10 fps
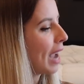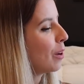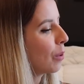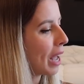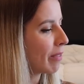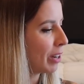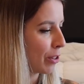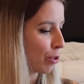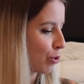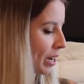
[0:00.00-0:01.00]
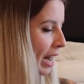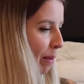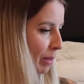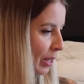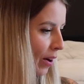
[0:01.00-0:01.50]
I don't have another treat,
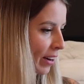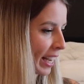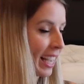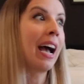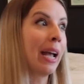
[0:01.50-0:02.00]
I'm sorry.